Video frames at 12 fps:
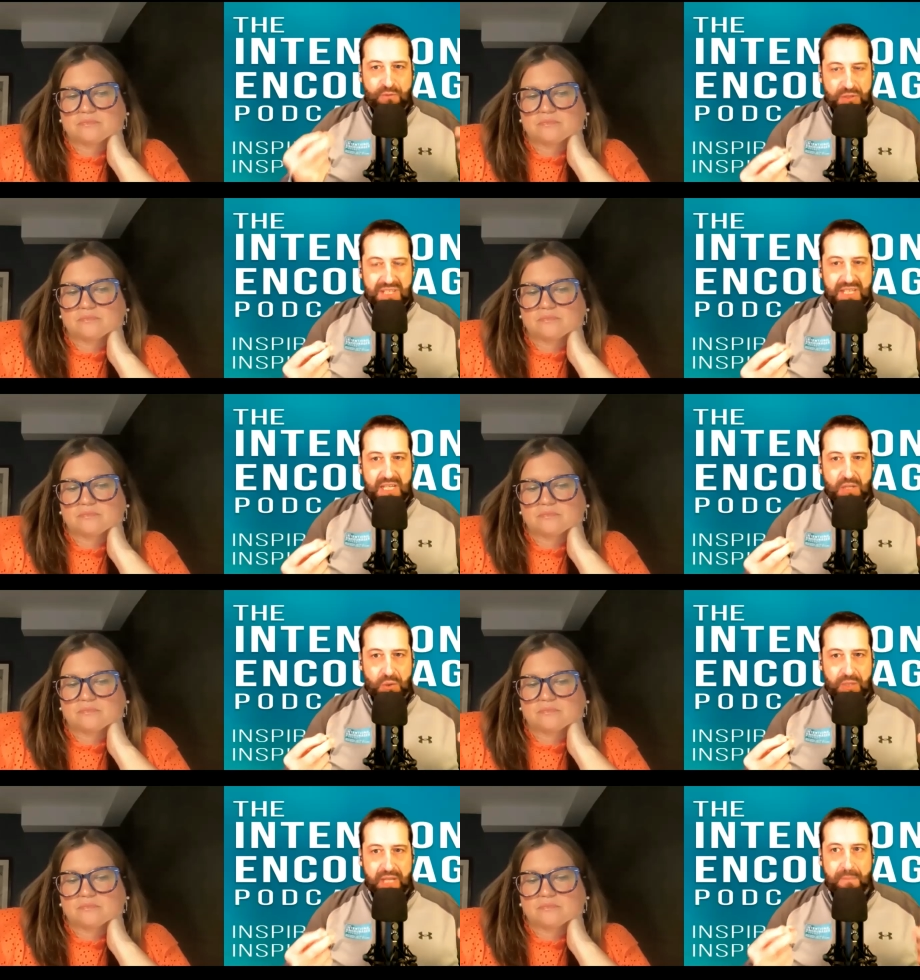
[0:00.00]

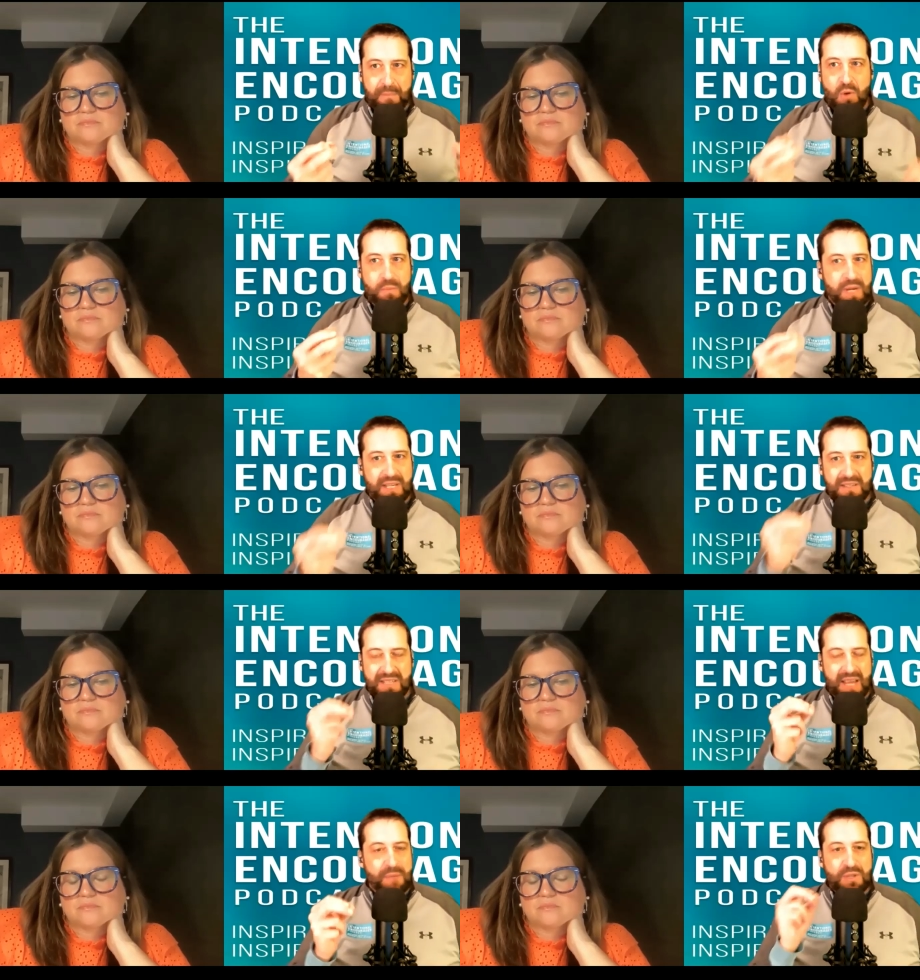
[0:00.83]
Speaker 1: skill in that moment?
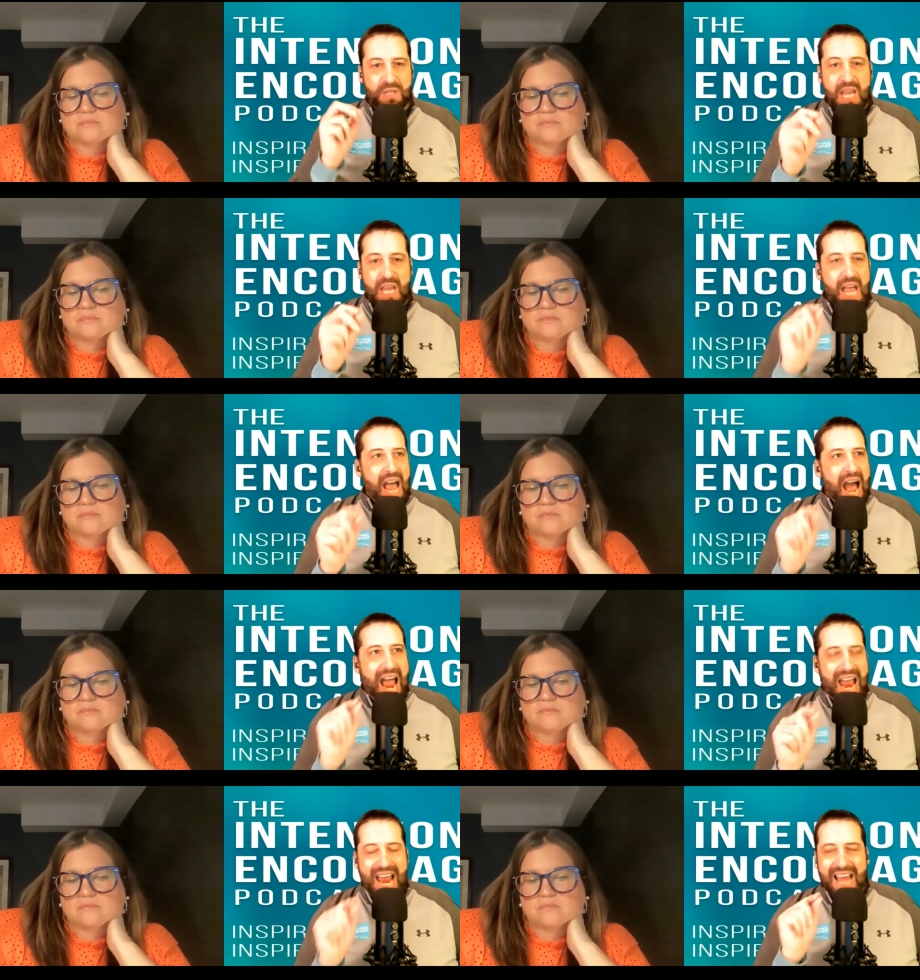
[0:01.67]
Because that was
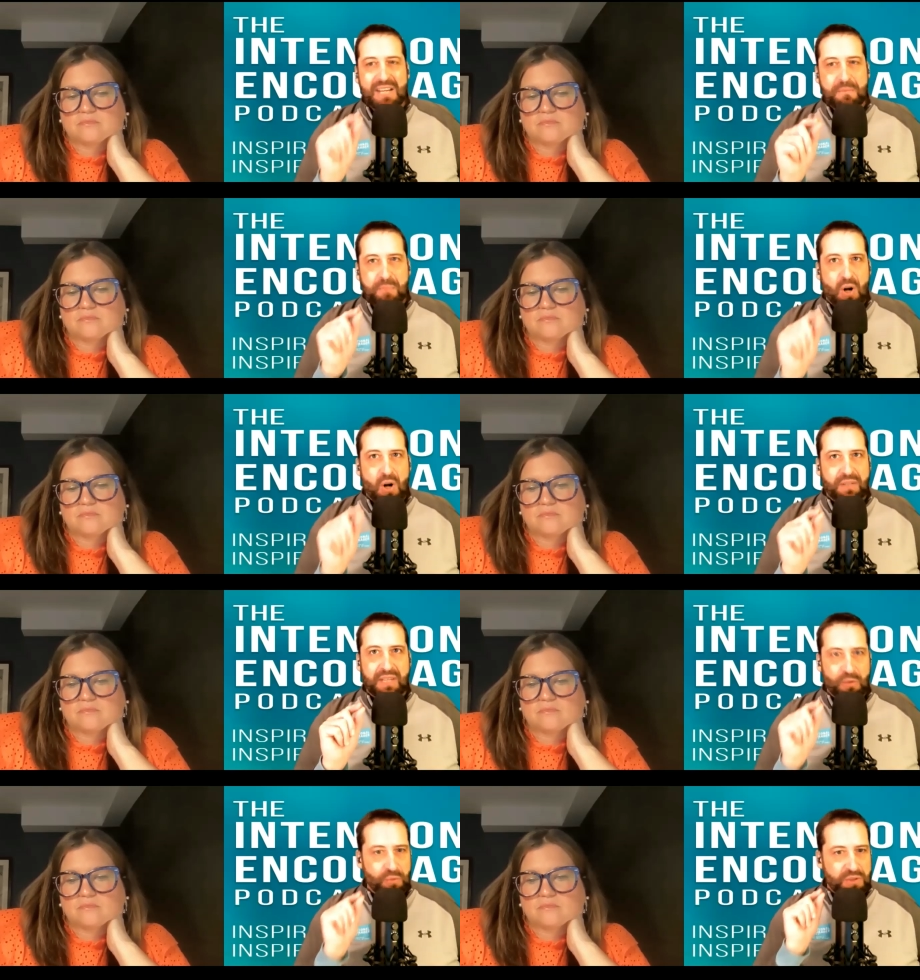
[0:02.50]
I had to park
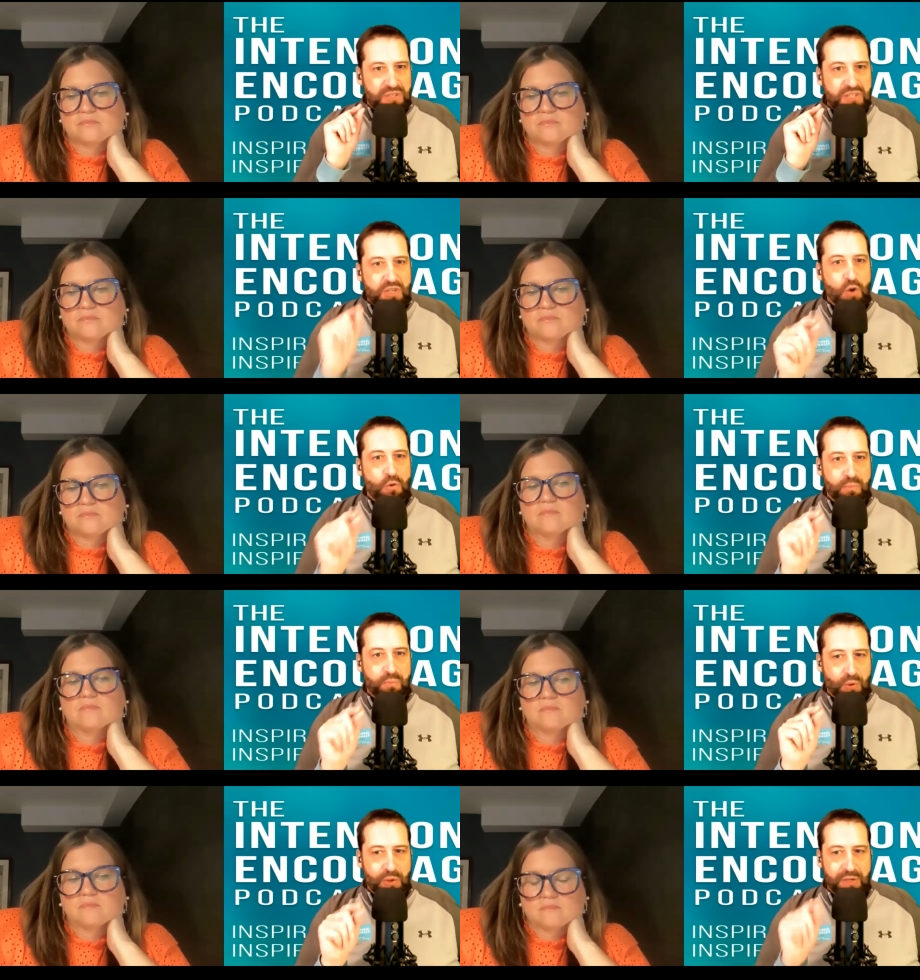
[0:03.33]
there. It was so
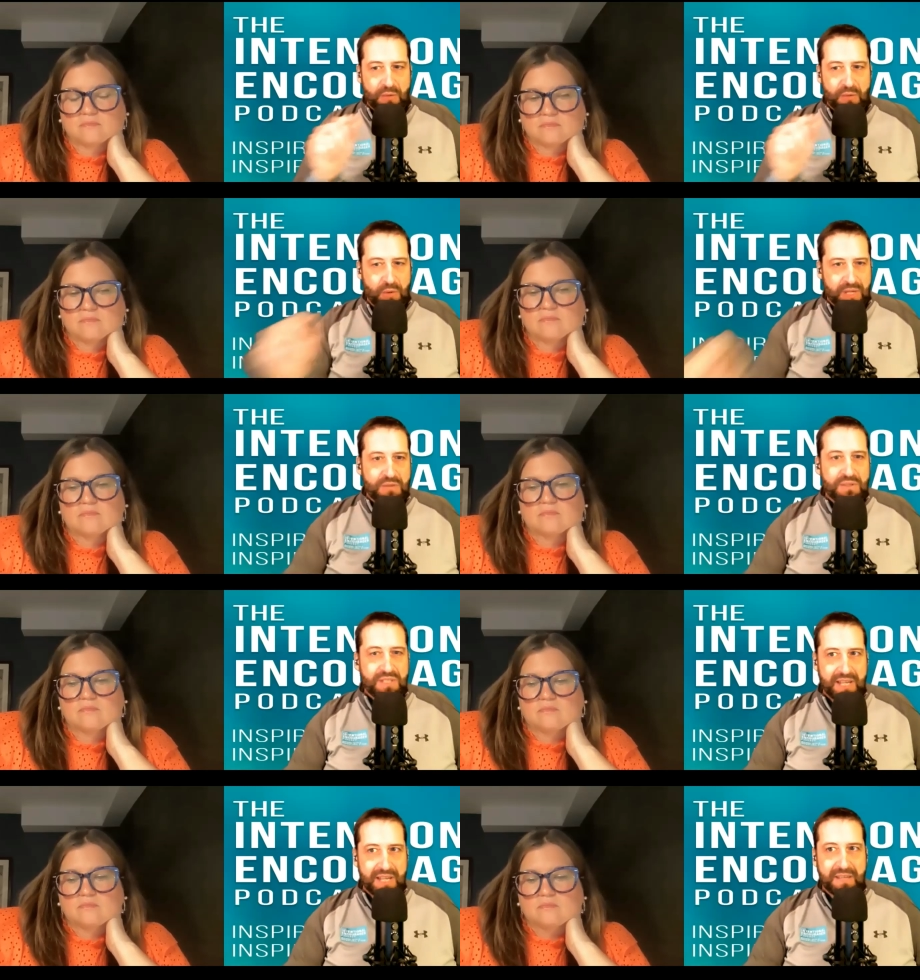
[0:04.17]
brilliant what you
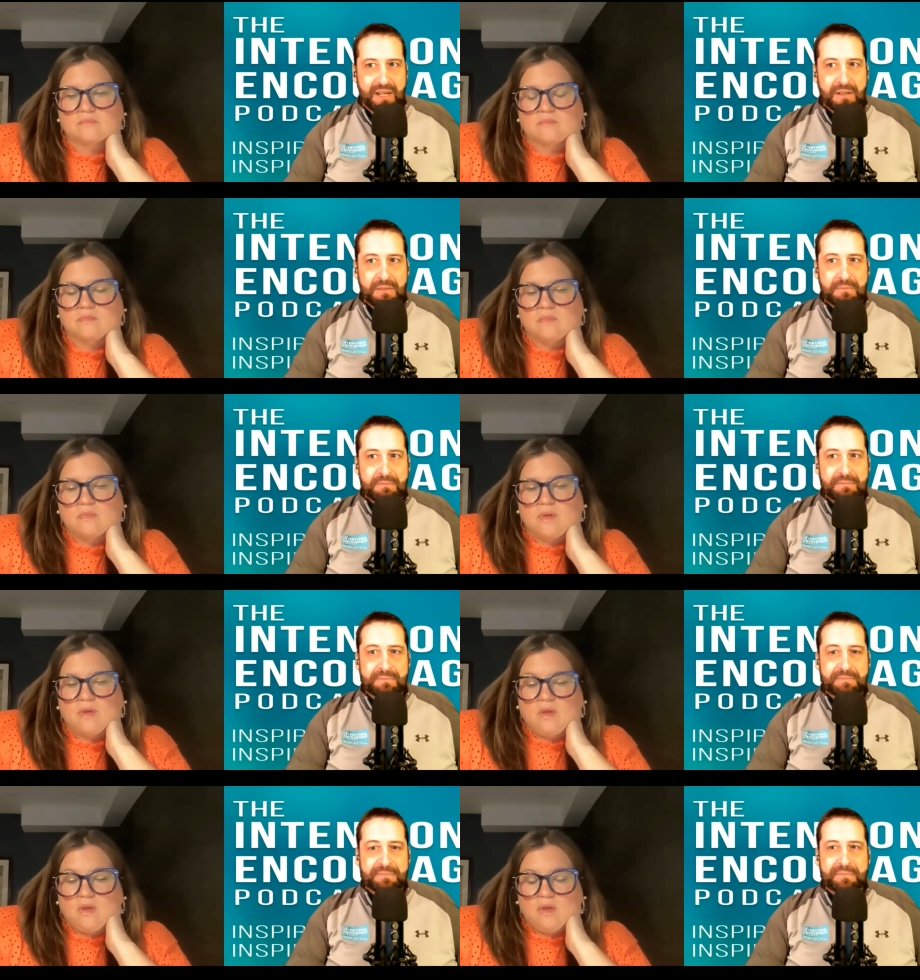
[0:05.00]
said there.
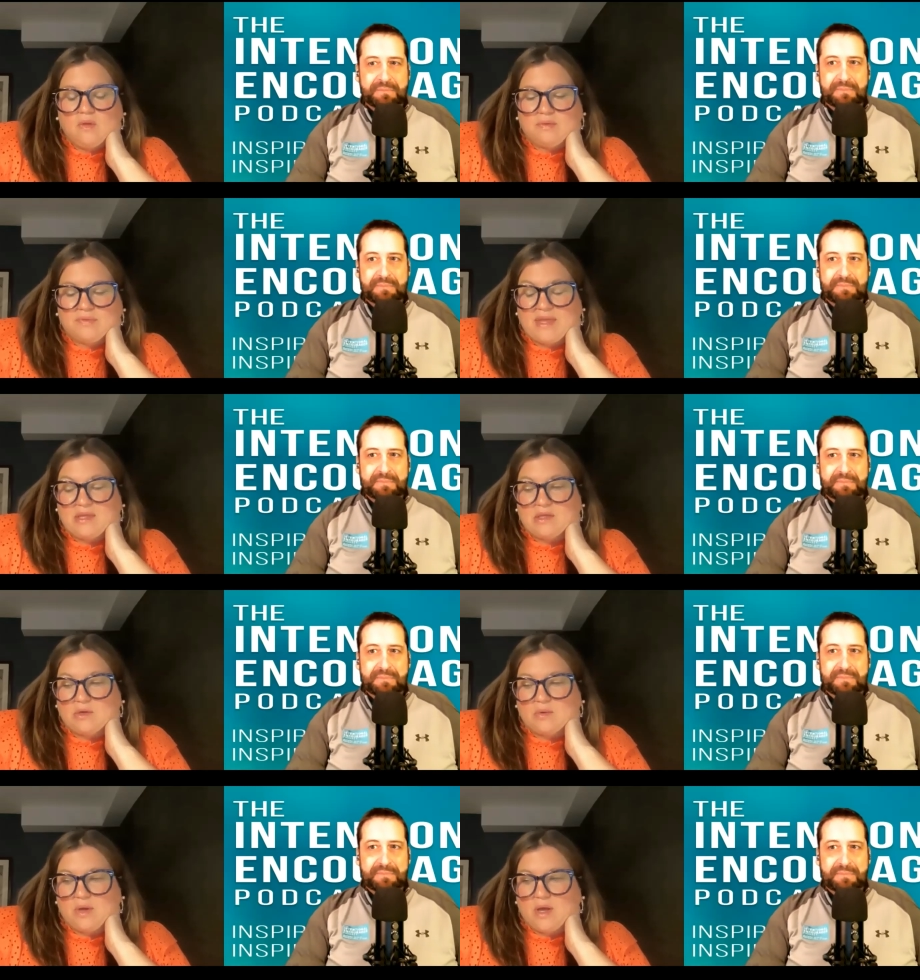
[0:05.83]
Speaker 2: Well, thank
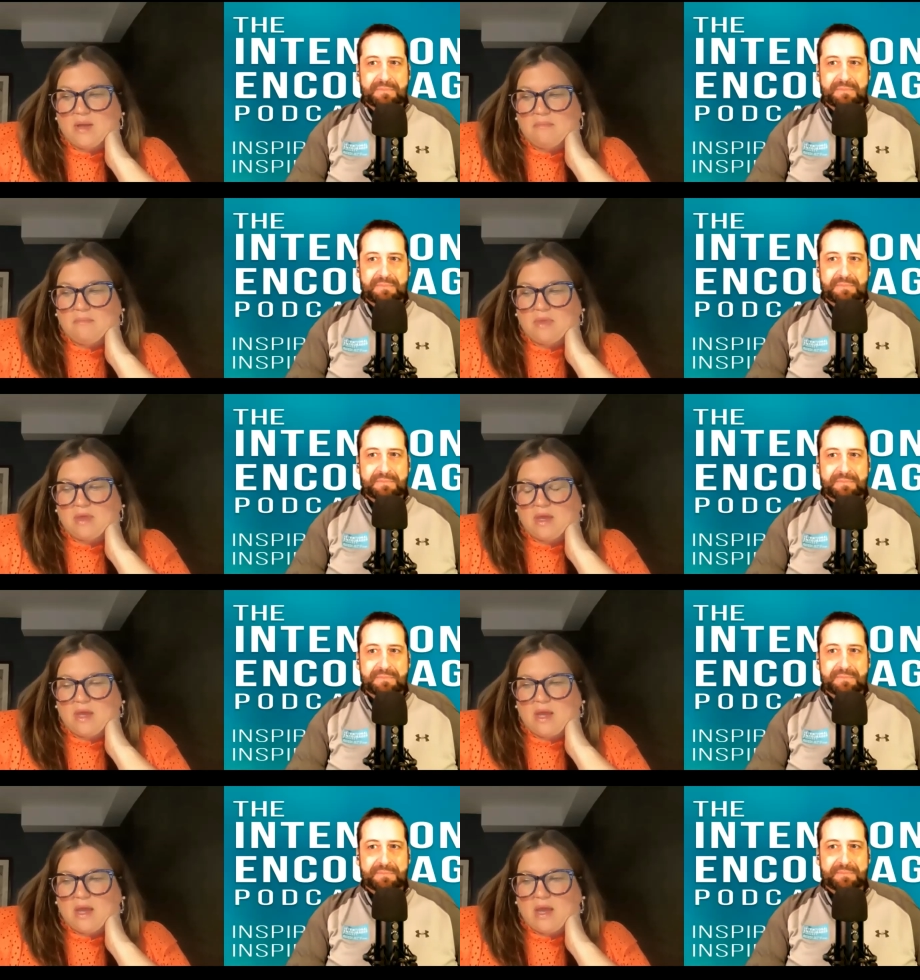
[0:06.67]
you. Um,
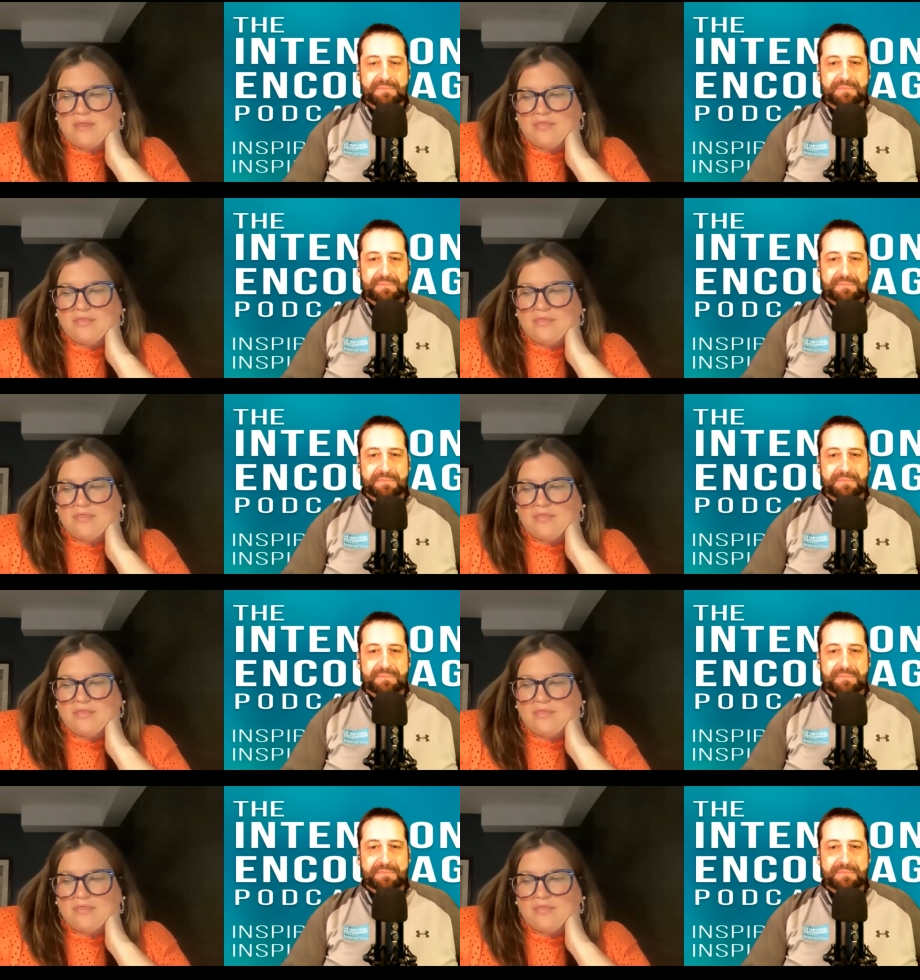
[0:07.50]
I